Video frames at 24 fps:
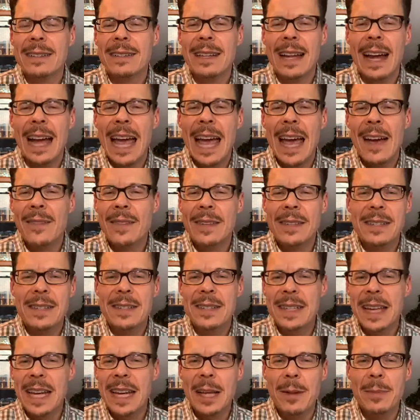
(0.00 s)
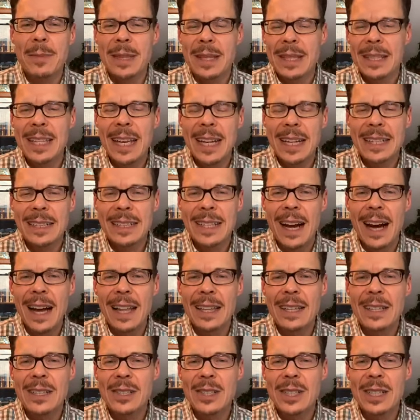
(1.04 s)
haven't set up the
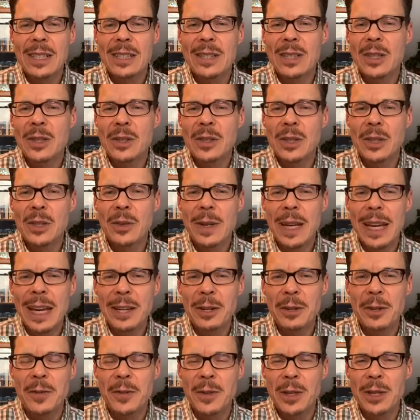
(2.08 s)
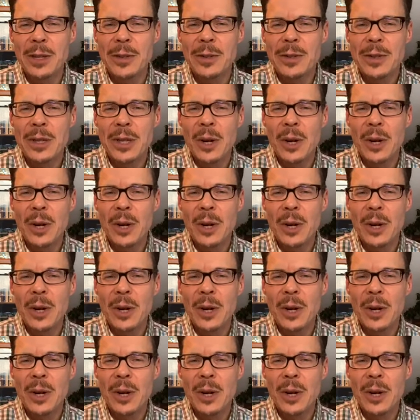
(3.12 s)
technology to do interviews,